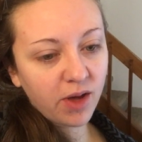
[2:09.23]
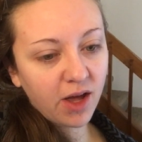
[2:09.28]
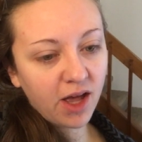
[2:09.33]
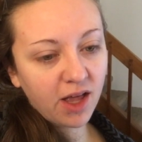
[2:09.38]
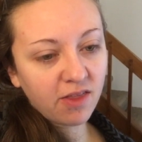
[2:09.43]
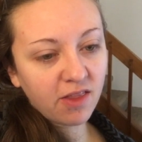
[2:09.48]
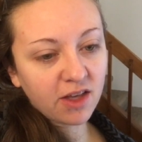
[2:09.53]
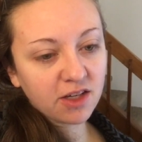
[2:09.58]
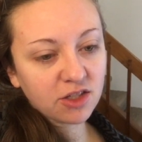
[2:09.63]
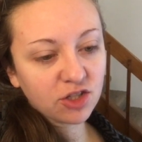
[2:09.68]

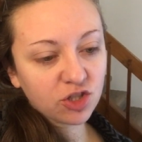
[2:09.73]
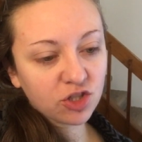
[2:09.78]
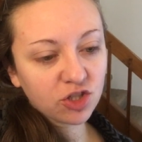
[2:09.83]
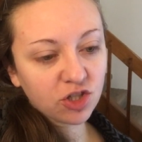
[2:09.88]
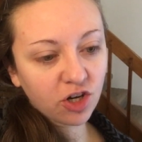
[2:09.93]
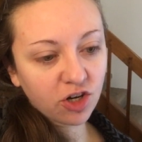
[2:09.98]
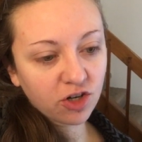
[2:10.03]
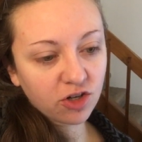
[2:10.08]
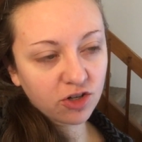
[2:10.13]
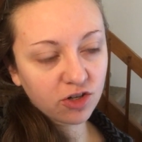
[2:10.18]
and then
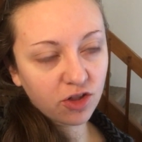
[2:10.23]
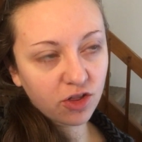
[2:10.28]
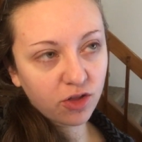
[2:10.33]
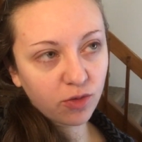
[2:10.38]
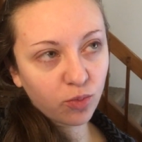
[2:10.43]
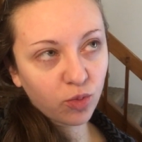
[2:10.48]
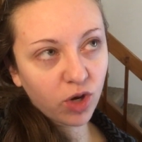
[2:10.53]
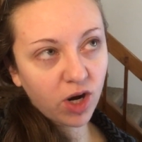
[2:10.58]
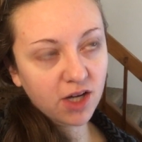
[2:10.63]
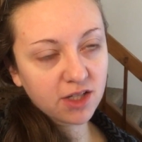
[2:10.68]
start
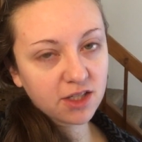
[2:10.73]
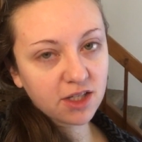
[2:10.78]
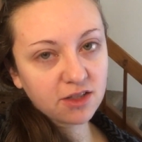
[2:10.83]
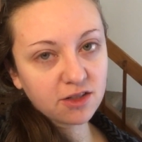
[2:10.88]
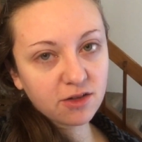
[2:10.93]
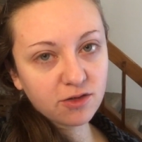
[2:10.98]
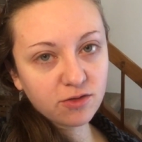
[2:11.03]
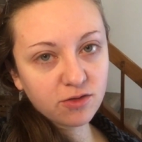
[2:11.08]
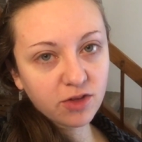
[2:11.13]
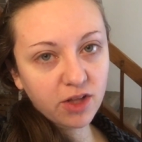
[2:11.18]
the
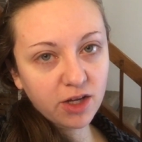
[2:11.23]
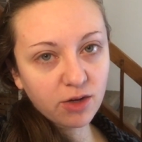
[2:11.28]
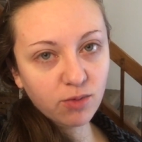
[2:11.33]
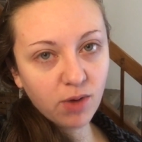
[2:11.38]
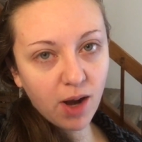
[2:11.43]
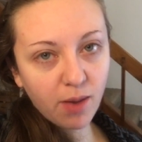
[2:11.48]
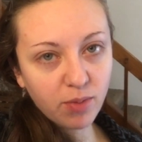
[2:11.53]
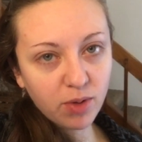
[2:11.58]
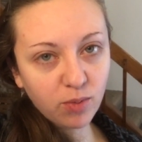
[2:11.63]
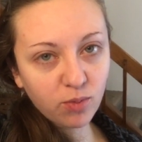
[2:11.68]
process of
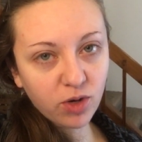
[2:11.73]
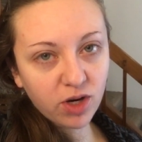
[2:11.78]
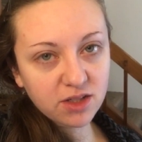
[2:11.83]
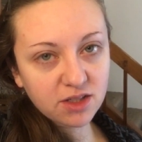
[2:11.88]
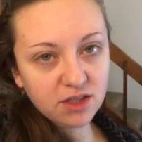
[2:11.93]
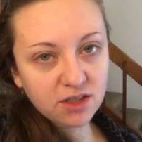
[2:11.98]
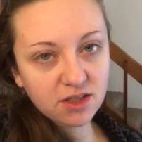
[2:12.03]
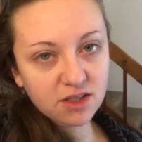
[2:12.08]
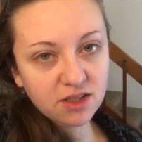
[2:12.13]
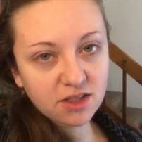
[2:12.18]
wrapping
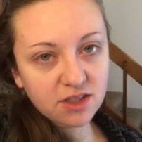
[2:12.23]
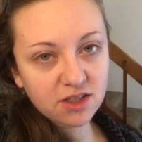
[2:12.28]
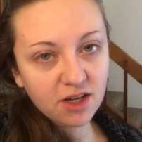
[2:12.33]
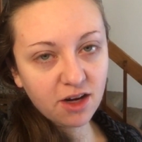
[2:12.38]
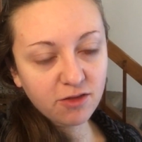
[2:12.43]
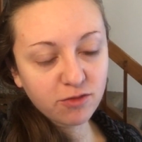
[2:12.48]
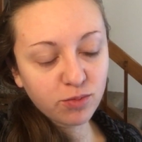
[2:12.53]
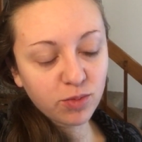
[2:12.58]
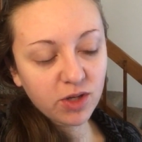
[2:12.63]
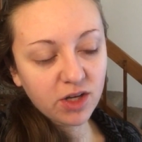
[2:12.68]
presents and
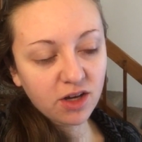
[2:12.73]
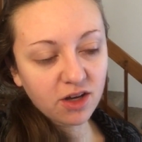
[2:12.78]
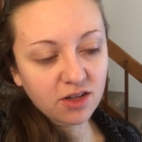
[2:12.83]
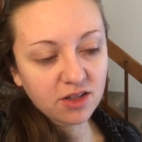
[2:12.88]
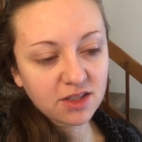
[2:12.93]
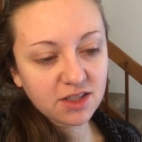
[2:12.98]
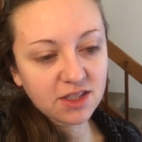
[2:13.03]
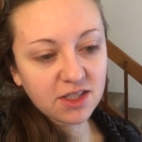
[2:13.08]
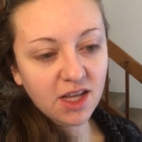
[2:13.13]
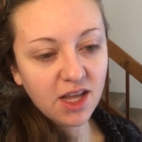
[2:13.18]
stuff,
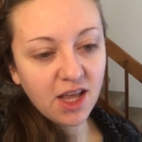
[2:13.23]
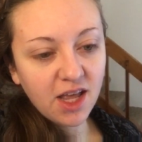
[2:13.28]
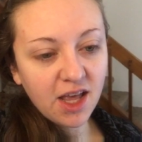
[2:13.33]
because